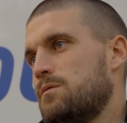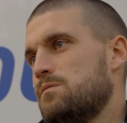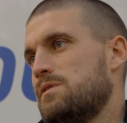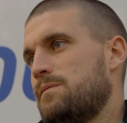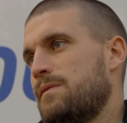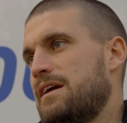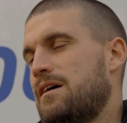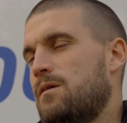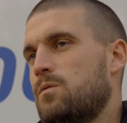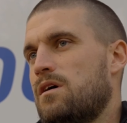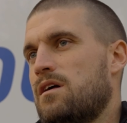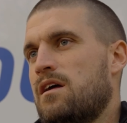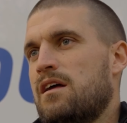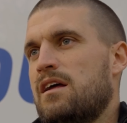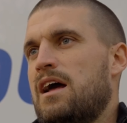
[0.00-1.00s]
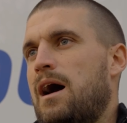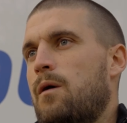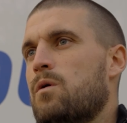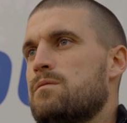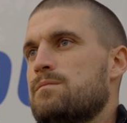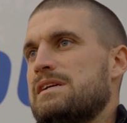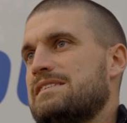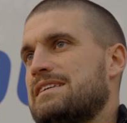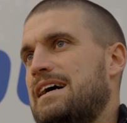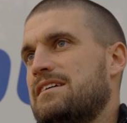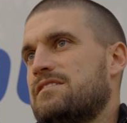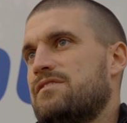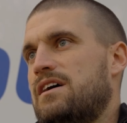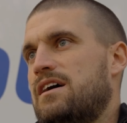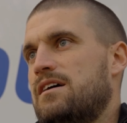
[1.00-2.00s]
probably be me. I w- I wouldn't be
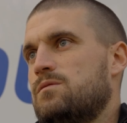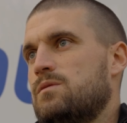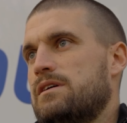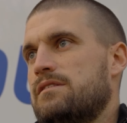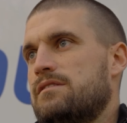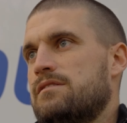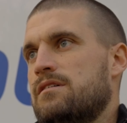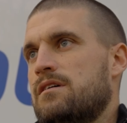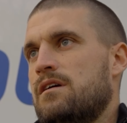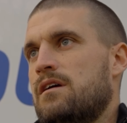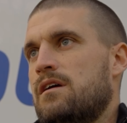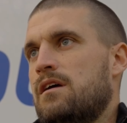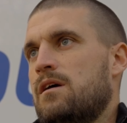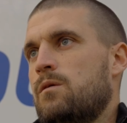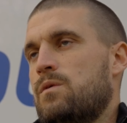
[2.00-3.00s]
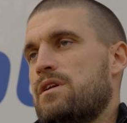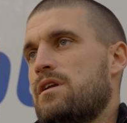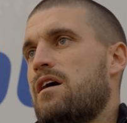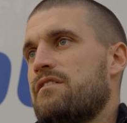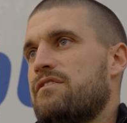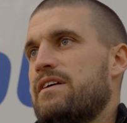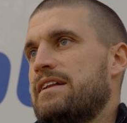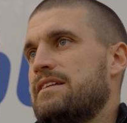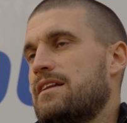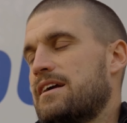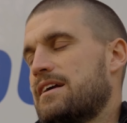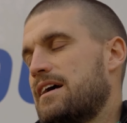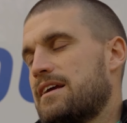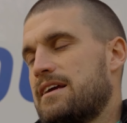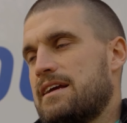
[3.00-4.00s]
satisfied with with not feeling
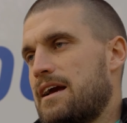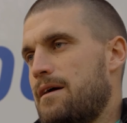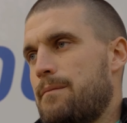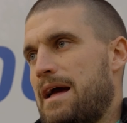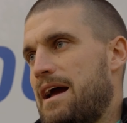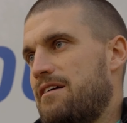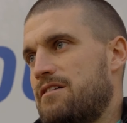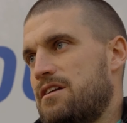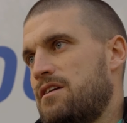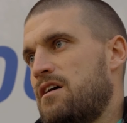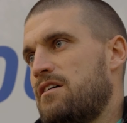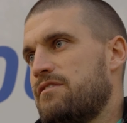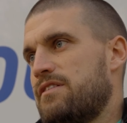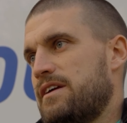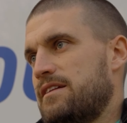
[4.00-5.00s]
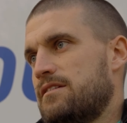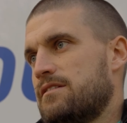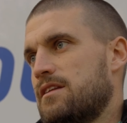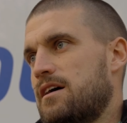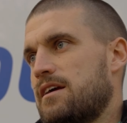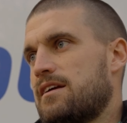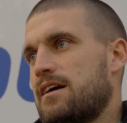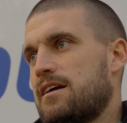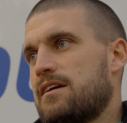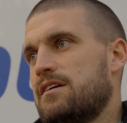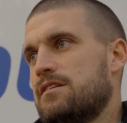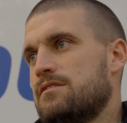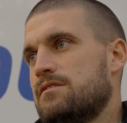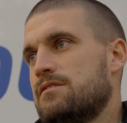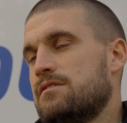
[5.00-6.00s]
like I can get better and not feeling like I
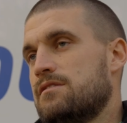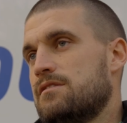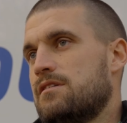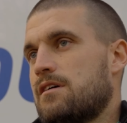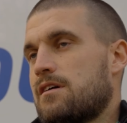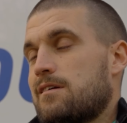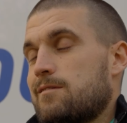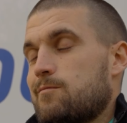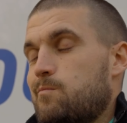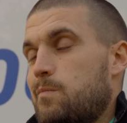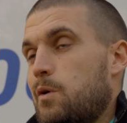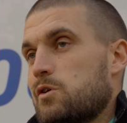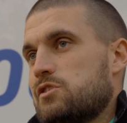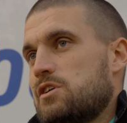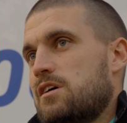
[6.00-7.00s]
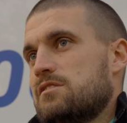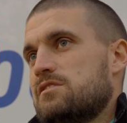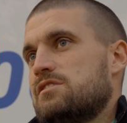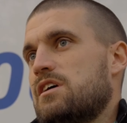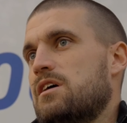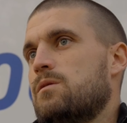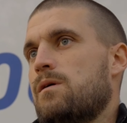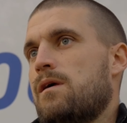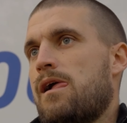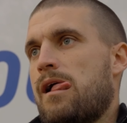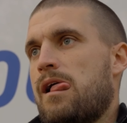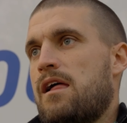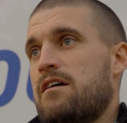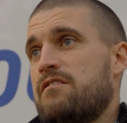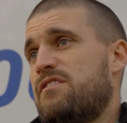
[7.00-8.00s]
can push on. So
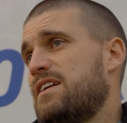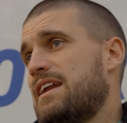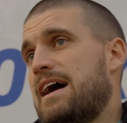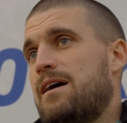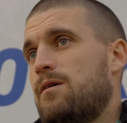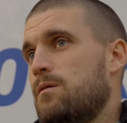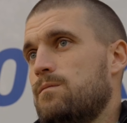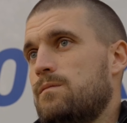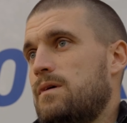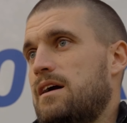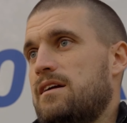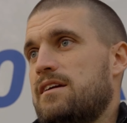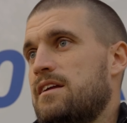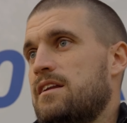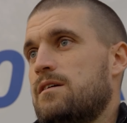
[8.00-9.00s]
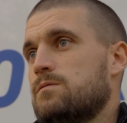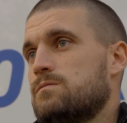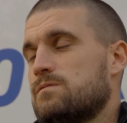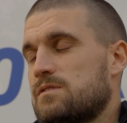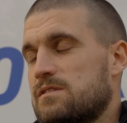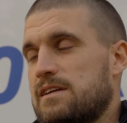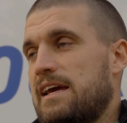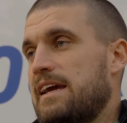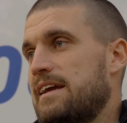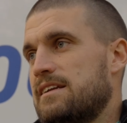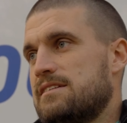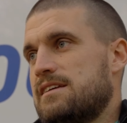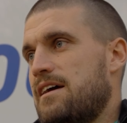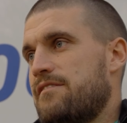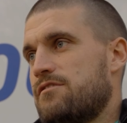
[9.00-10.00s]
for now, I'm uh, you know keen
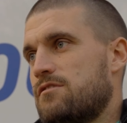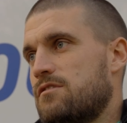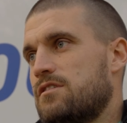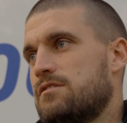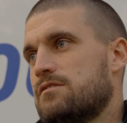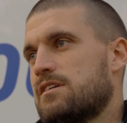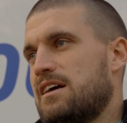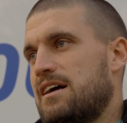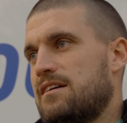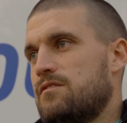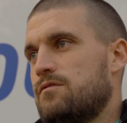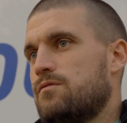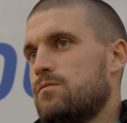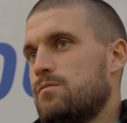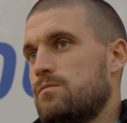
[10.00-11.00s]
as ever and kind of